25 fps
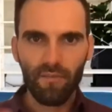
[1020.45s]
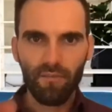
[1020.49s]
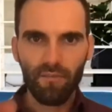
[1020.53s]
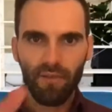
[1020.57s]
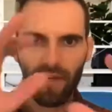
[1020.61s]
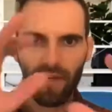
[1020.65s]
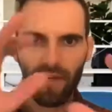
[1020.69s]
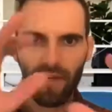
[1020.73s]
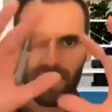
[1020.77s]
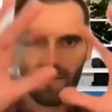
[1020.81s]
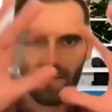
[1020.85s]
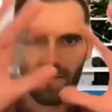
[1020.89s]

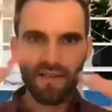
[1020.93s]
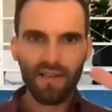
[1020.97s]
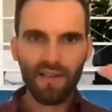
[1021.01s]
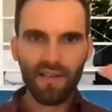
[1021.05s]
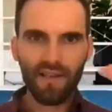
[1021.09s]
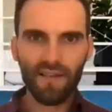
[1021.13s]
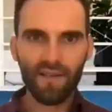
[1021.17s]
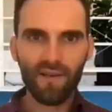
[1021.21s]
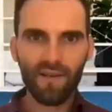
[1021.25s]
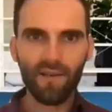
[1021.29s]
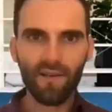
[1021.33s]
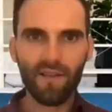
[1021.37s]
But it's kind
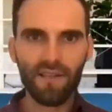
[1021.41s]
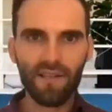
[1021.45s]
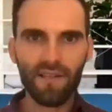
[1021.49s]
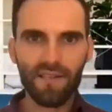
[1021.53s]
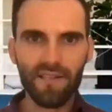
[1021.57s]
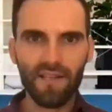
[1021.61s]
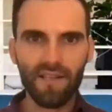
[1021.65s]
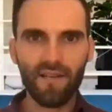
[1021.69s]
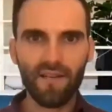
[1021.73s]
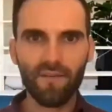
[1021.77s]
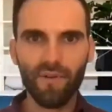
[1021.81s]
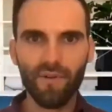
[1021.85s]
of the
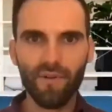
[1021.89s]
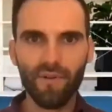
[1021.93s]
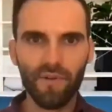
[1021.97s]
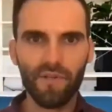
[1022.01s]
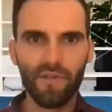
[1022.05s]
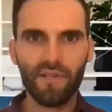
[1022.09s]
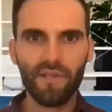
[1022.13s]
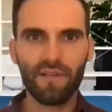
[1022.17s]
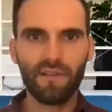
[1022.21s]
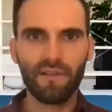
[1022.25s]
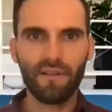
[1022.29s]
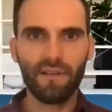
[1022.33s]
holistic
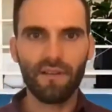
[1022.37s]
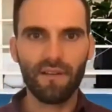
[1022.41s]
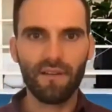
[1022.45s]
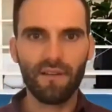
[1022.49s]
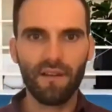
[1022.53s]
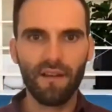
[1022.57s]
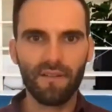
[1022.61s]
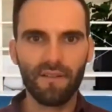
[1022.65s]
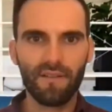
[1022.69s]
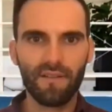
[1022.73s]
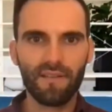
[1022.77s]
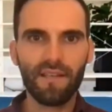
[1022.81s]
approach
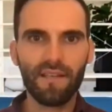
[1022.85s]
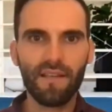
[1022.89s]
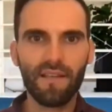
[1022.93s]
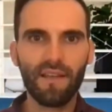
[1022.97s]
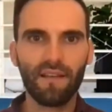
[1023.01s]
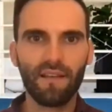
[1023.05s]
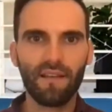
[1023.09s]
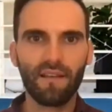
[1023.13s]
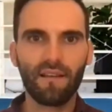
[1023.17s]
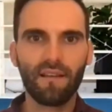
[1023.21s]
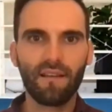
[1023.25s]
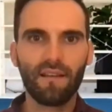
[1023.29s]
on
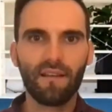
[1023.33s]
saying,